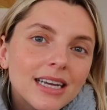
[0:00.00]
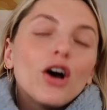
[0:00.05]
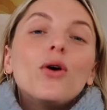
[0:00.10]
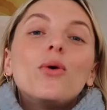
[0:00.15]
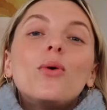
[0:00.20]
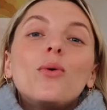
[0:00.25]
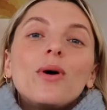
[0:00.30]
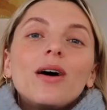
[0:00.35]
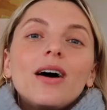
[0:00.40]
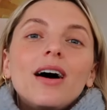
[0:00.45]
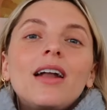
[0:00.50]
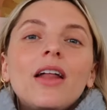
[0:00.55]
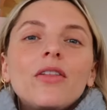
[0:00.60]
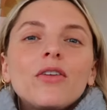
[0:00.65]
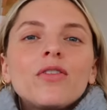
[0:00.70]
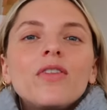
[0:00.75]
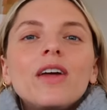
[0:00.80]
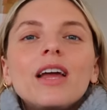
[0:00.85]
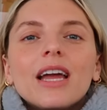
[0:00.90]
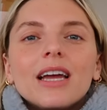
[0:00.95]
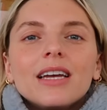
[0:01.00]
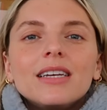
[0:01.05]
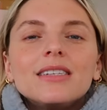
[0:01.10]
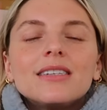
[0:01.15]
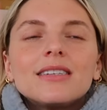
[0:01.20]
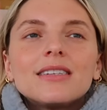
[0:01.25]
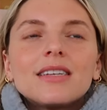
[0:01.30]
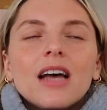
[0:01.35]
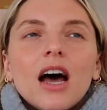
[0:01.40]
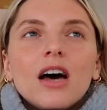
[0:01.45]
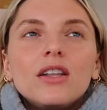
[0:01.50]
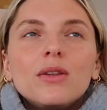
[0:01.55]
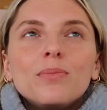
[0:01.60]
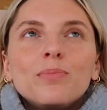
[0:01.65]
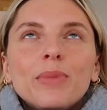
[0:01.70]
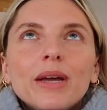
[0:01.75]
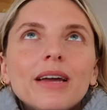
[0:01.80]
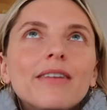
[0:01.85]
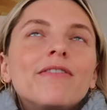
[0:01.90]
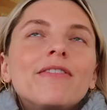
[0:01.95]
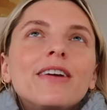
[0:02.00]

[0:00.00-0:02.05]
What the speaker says: Oh, another thing is, a big